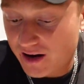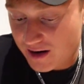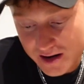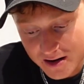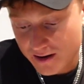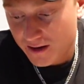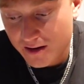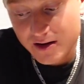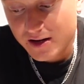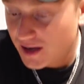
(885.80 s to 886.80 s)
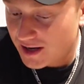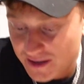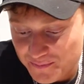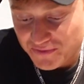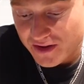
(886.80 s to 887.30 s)
How many calories did you finish
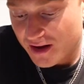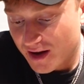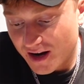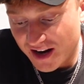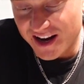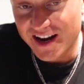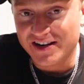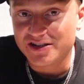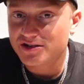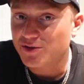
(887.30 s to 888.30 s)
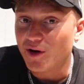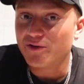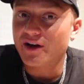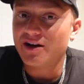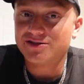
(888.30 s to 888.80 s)
again? Hey,
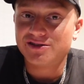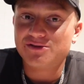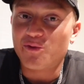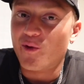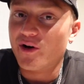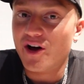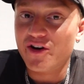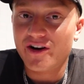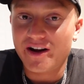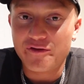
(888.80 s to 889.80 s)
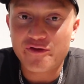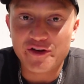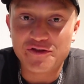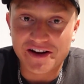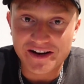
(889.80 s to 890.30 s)
twelve thousand one hundred and
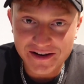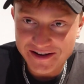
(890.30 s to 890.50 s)
fifty.